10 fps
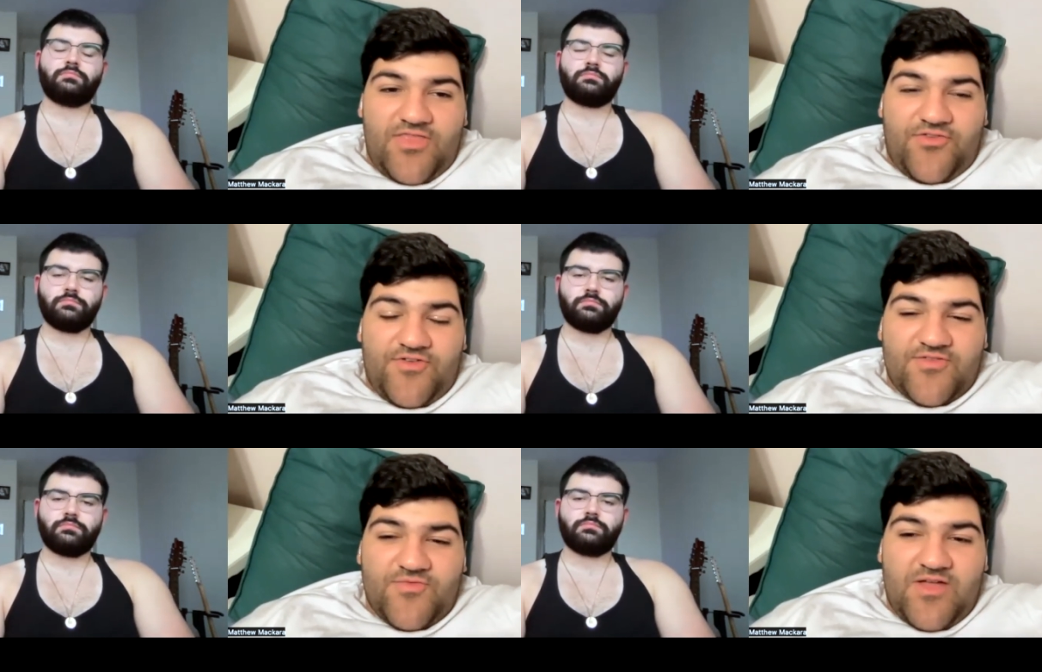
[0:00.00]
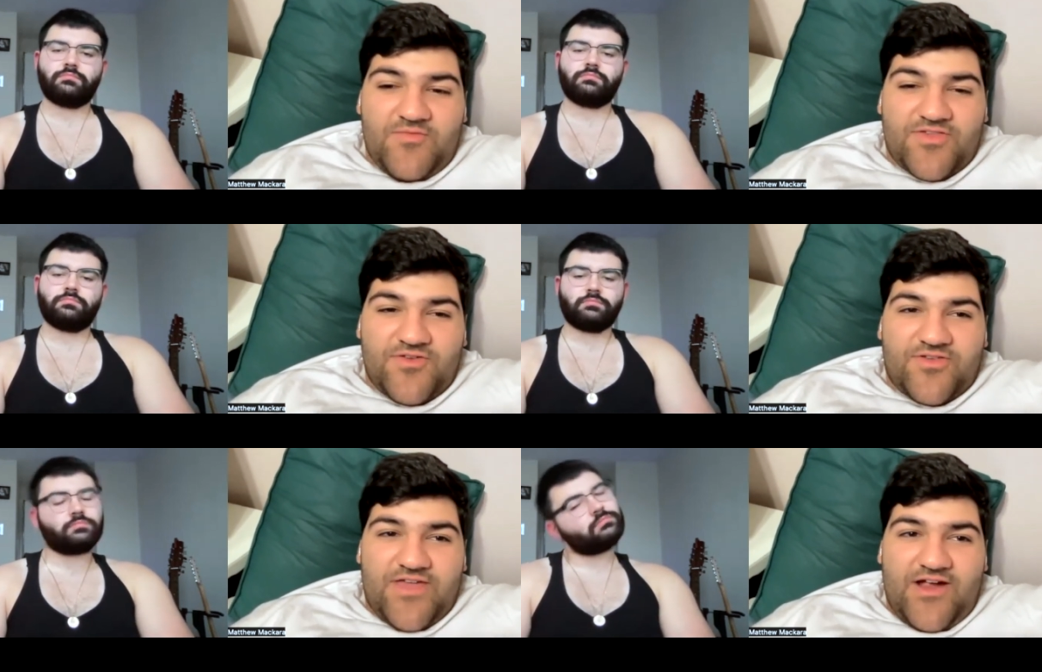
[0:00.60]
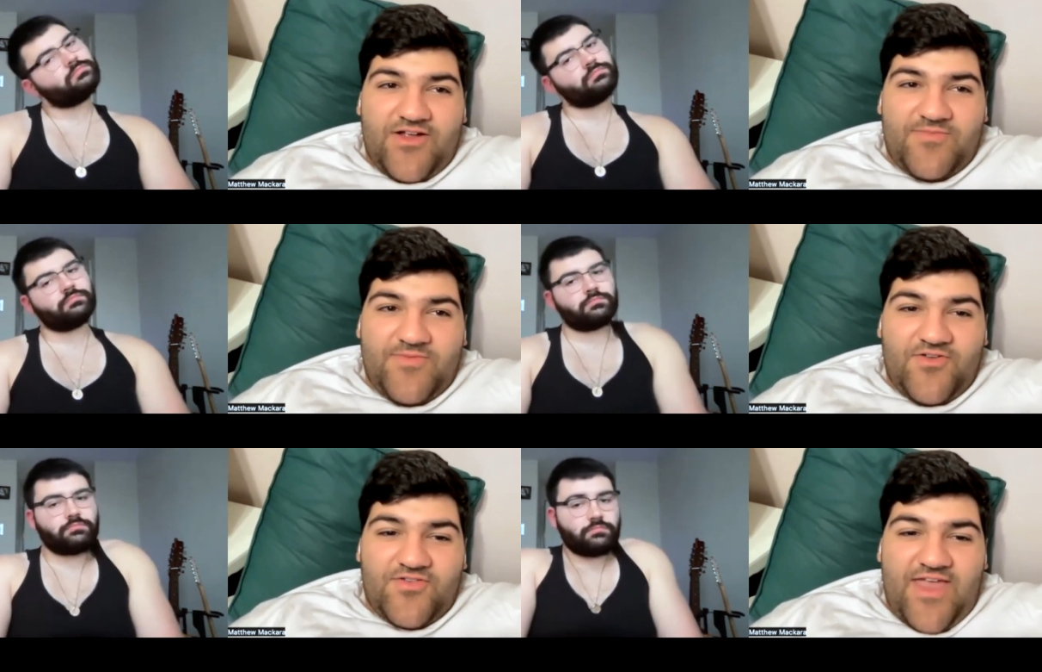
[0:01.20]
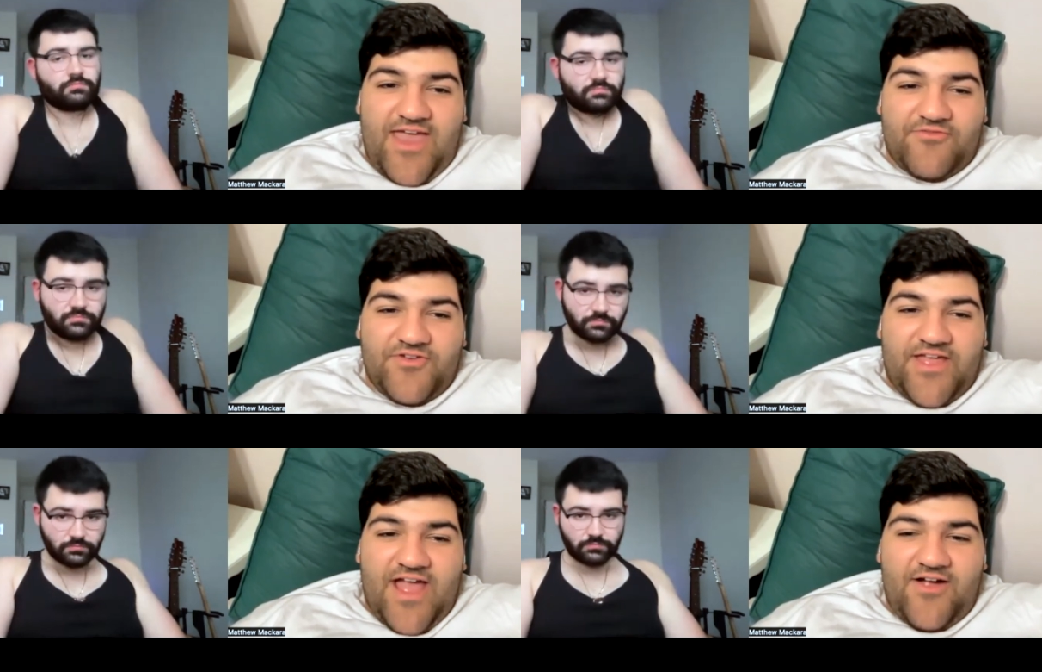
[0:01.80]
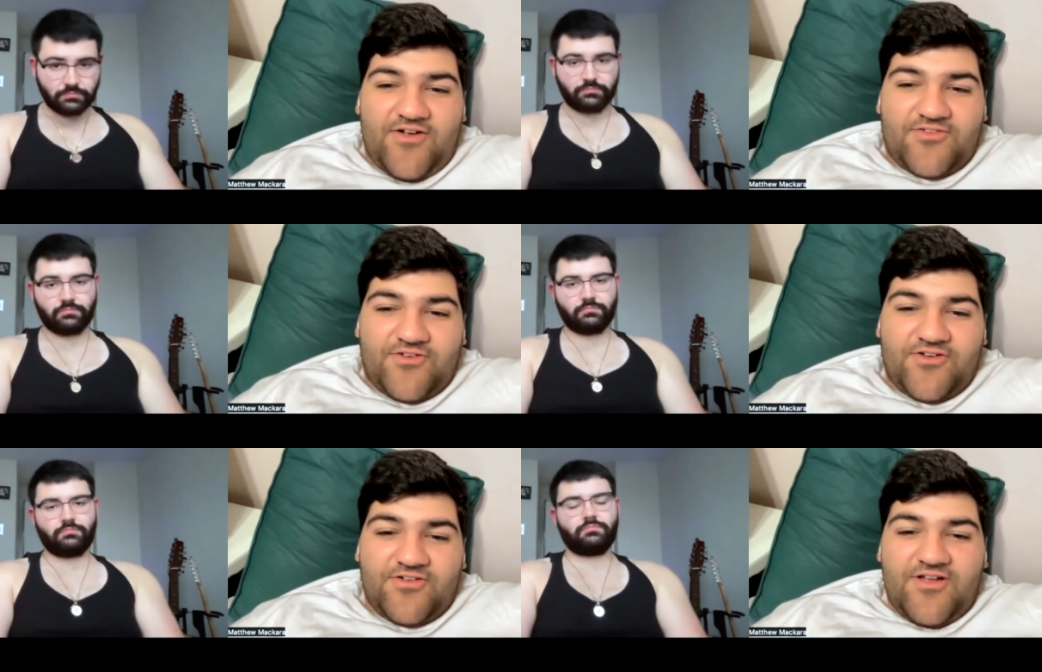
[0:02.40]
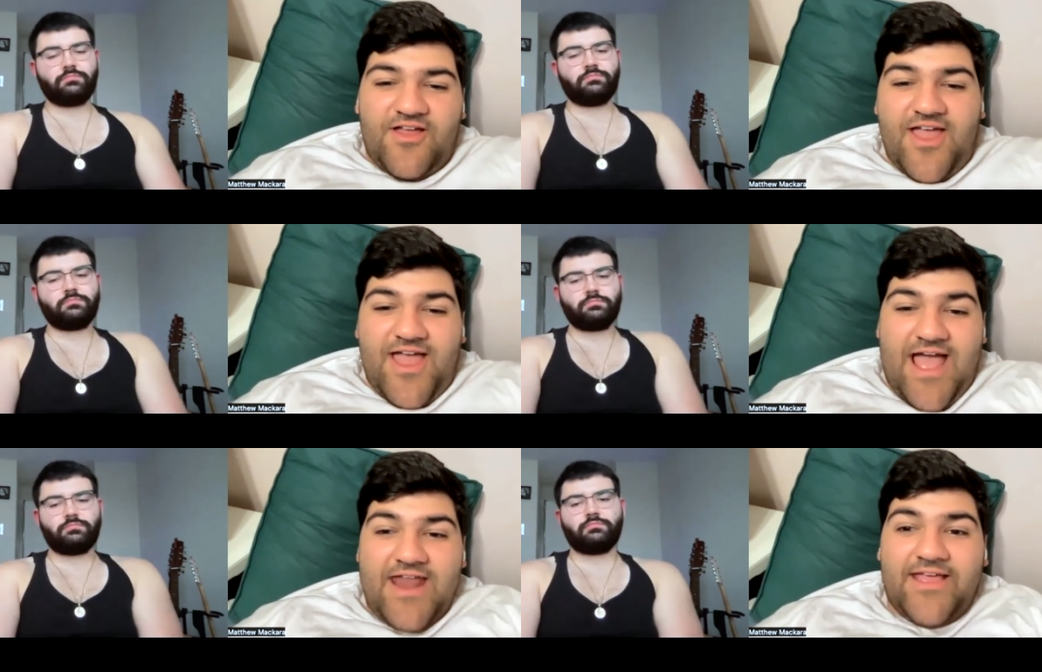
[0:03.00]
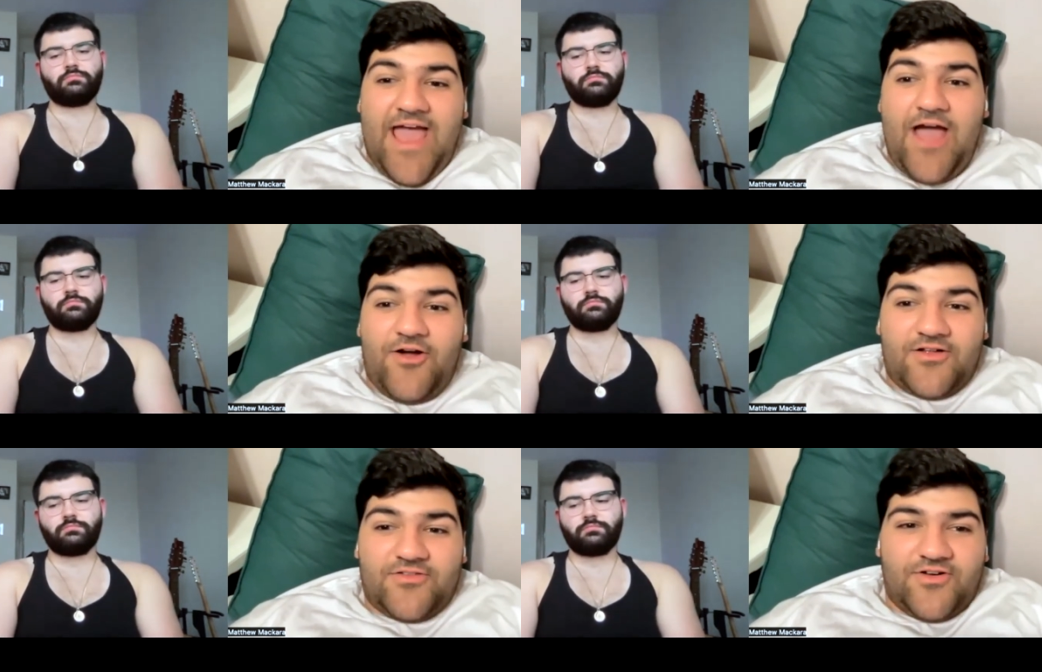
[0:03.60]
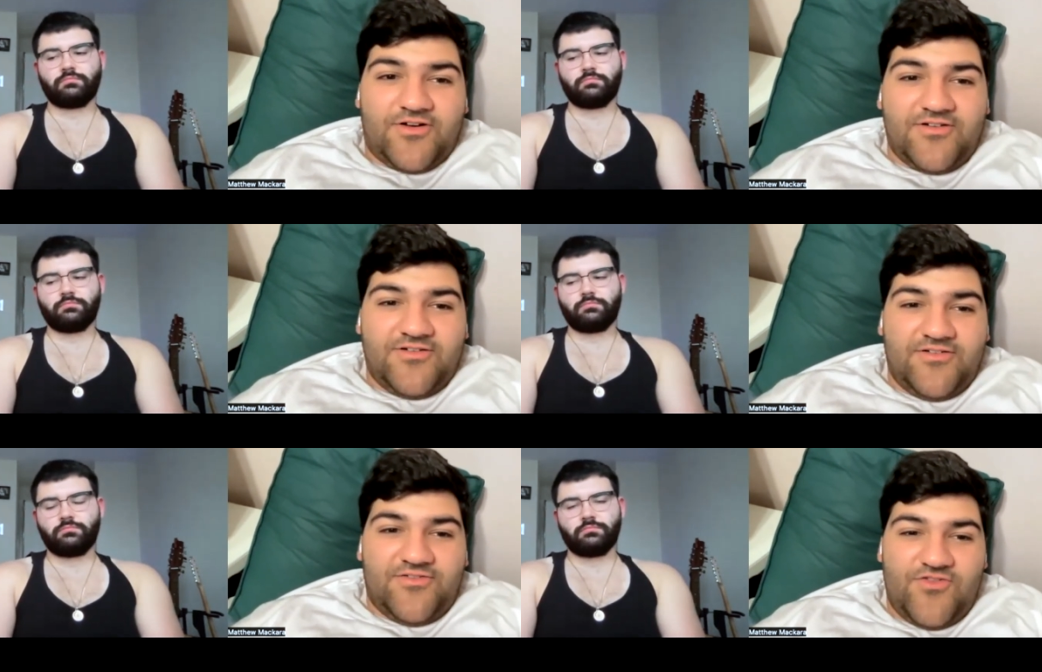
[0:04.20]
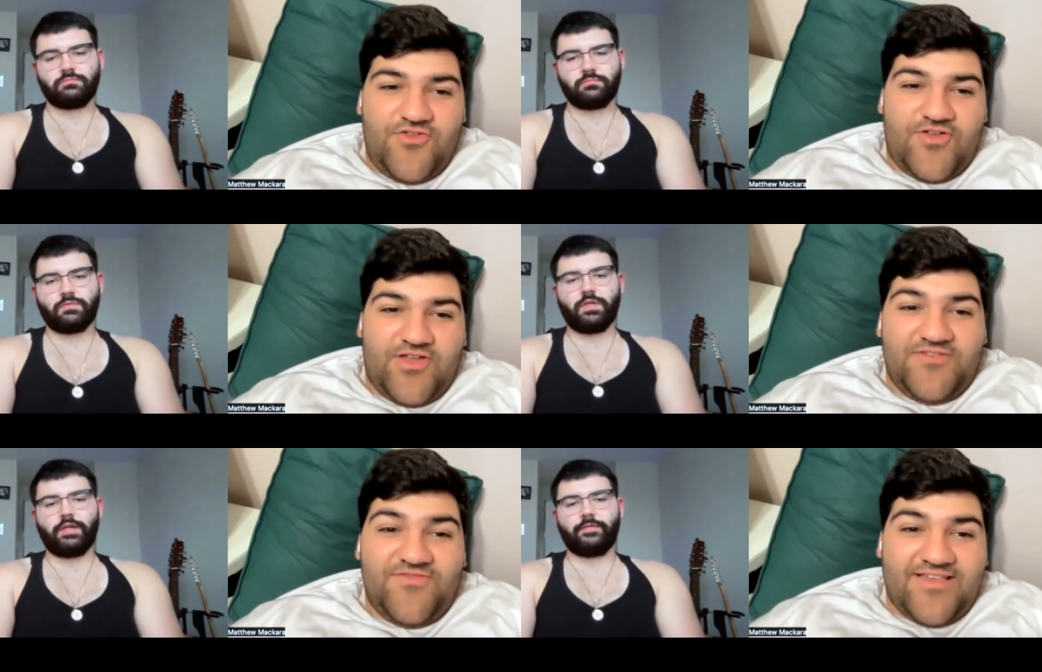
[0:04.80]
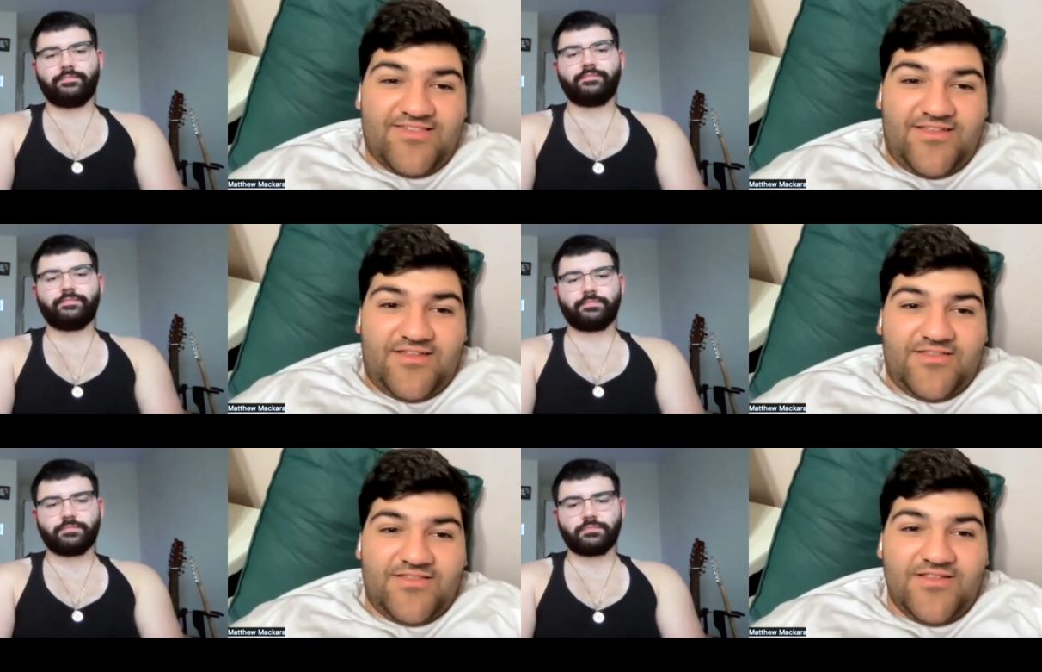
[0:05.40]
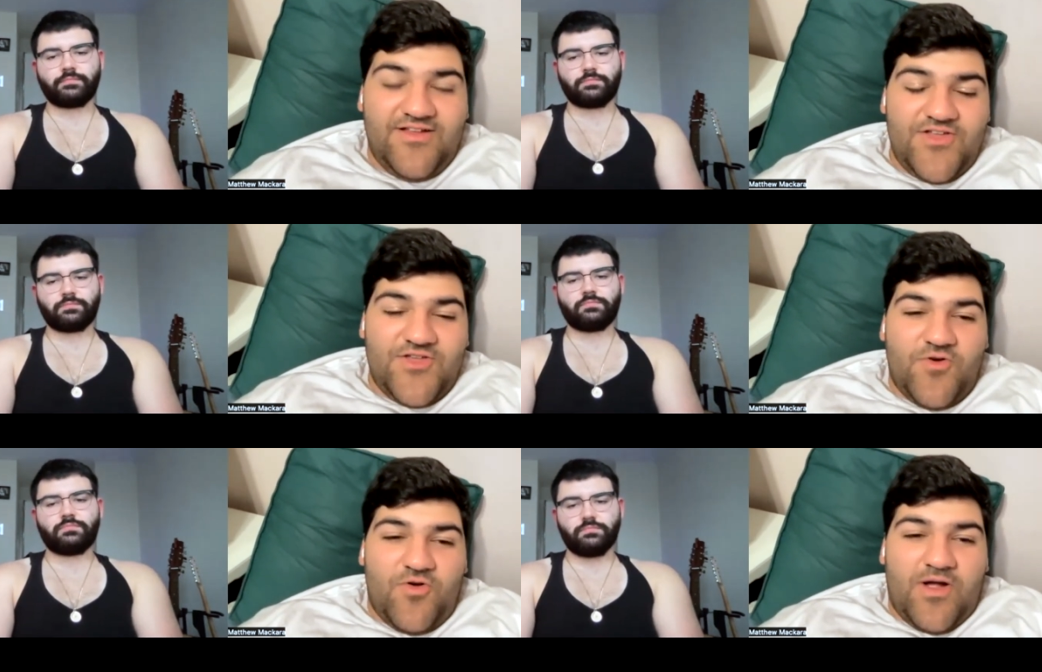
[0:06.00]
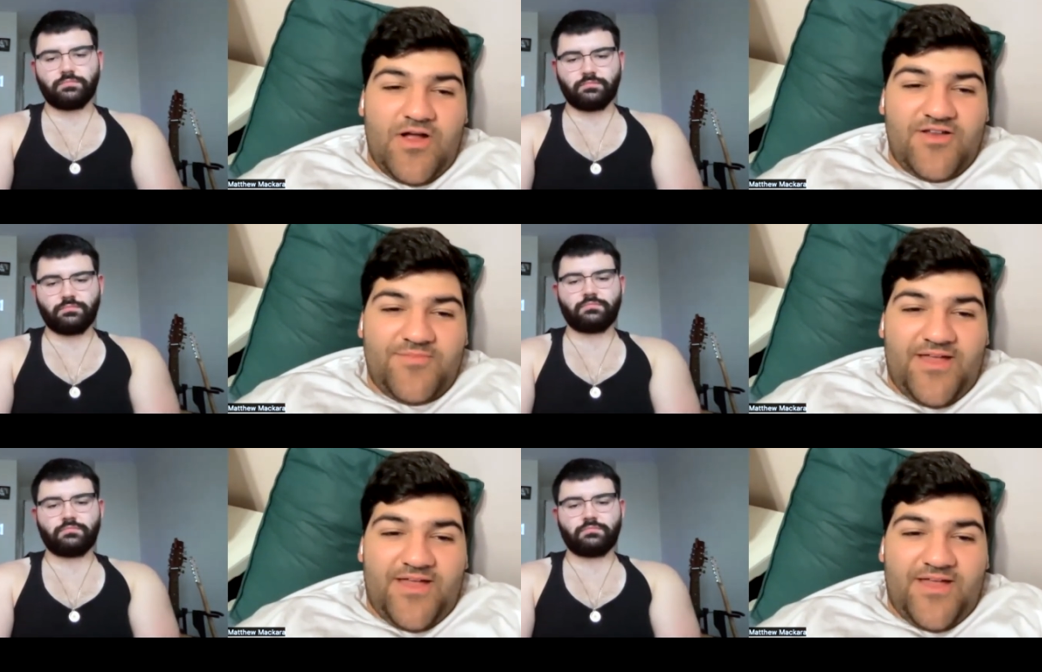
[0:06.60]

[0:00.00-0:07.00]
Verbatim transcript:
Speaker 1: The reason why it was so scary is because every character had a character that you yeah. could invest in. You were mm. worried